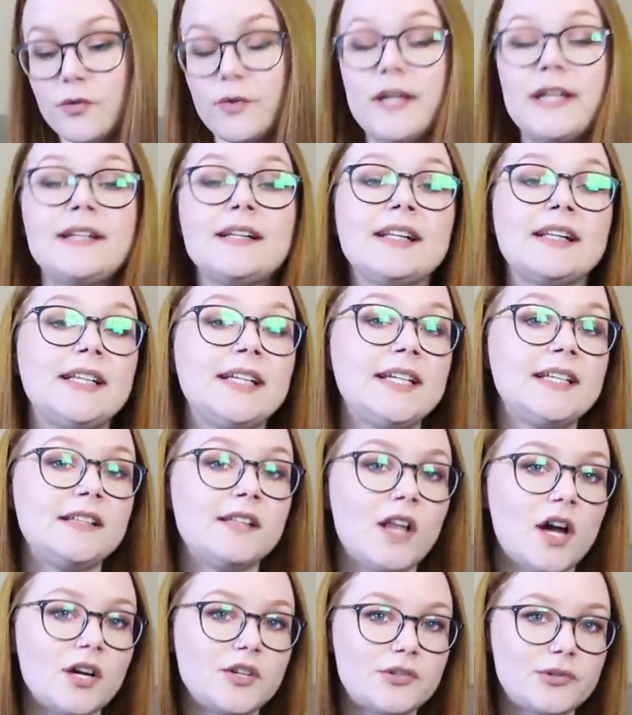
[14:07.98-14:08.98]
Green Clean
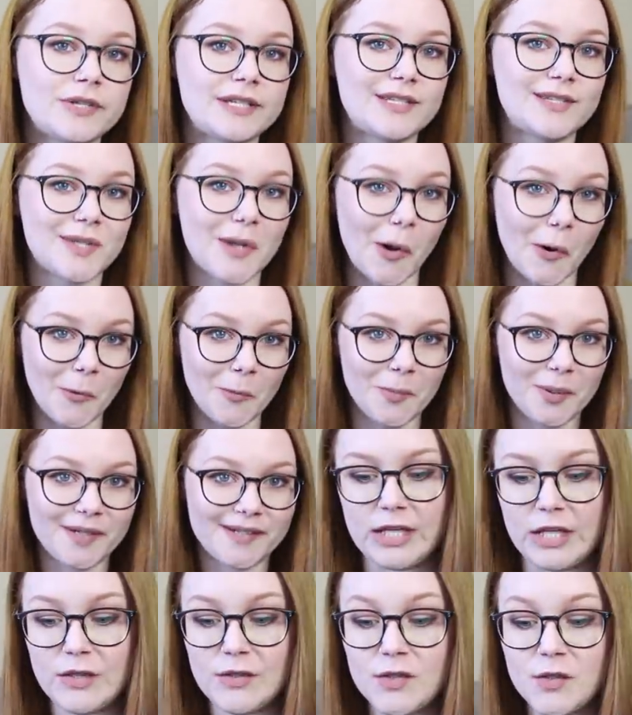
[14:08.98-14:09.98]
Laundry Soap.
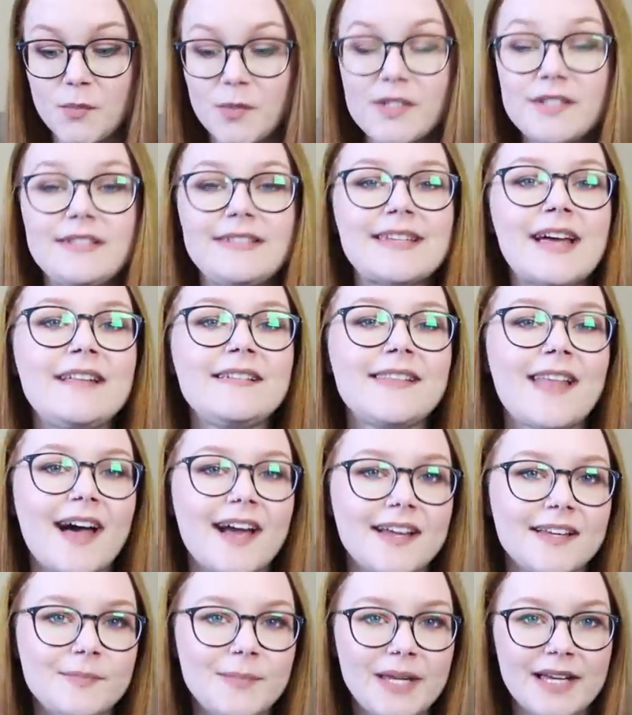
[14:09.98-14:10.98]
They use the word
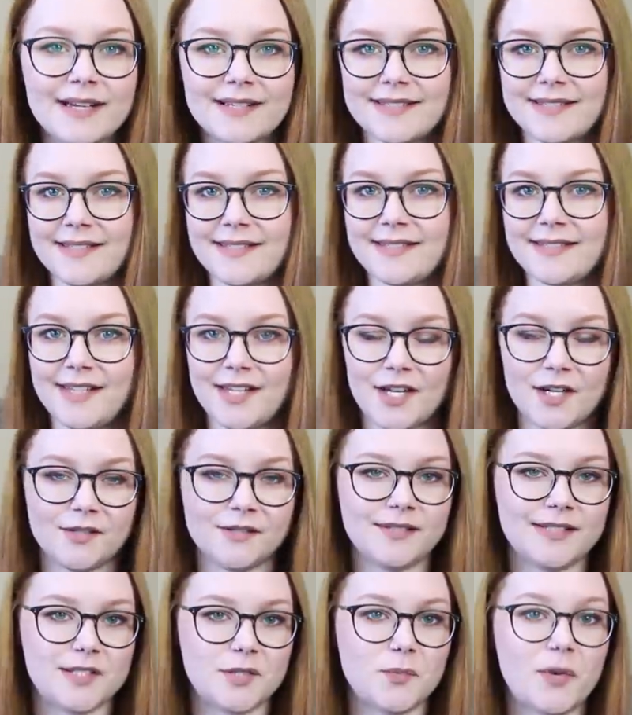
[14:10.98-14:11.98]
sunlight because, you
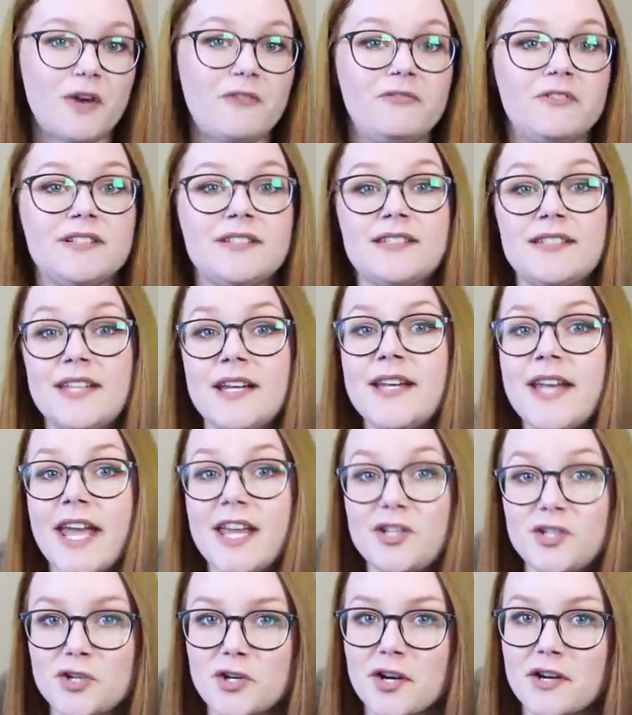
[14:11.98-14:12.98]
know, it's a reference to
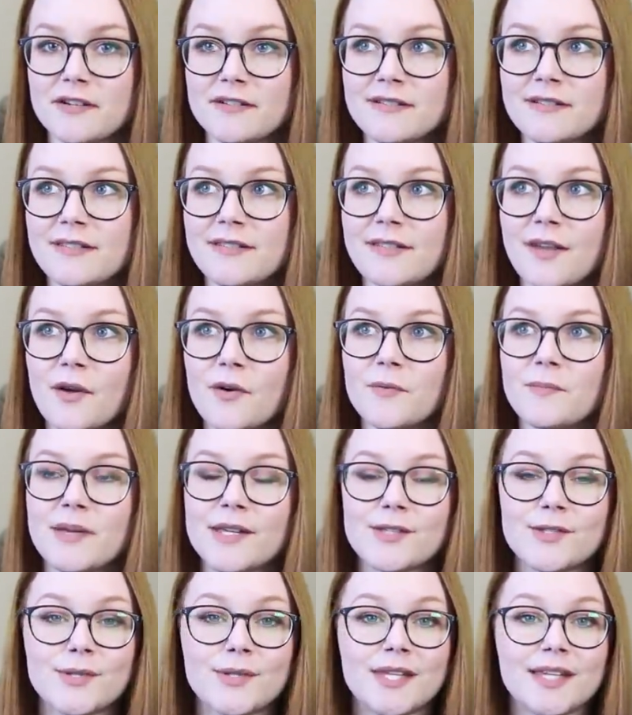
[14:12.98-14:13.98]
nature, so it
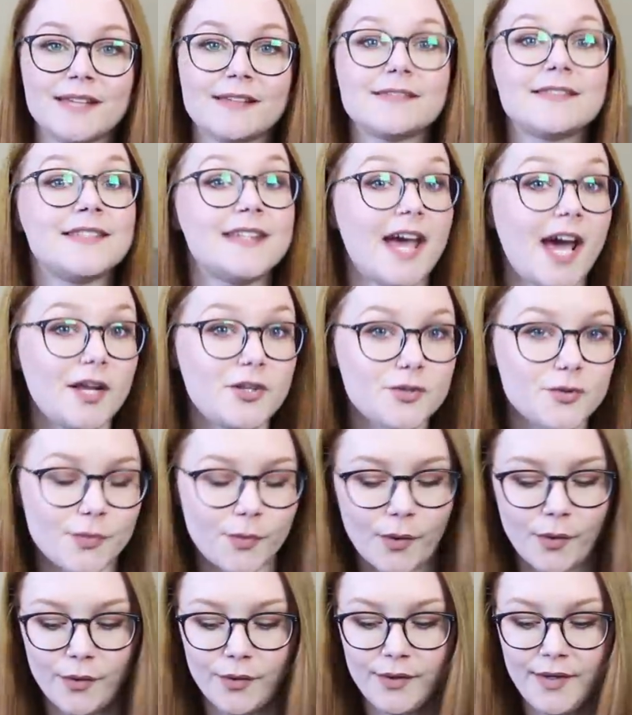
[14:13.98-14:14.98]
makes you think it's
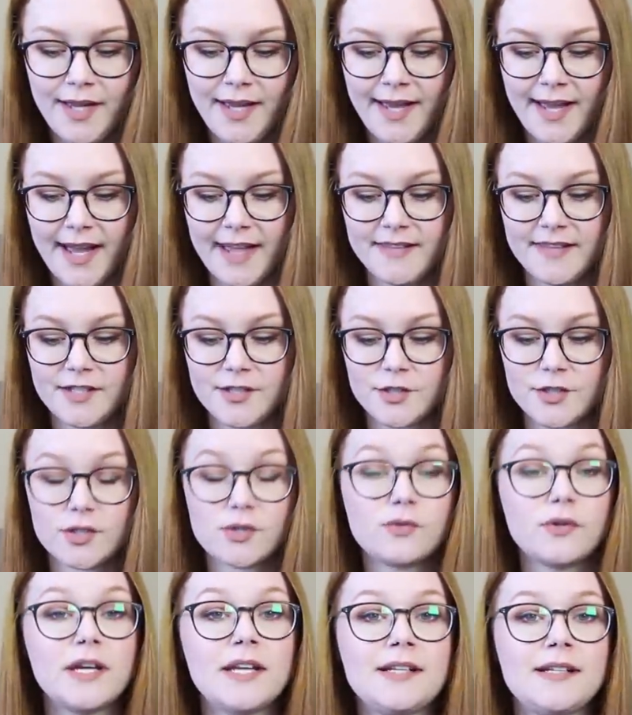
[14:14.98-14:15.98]
natural, and then
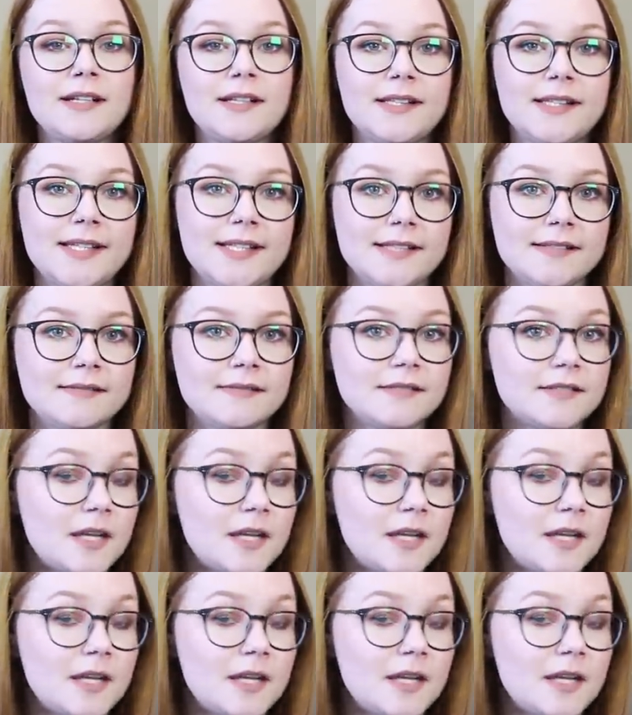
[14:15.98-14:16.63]
just green clean.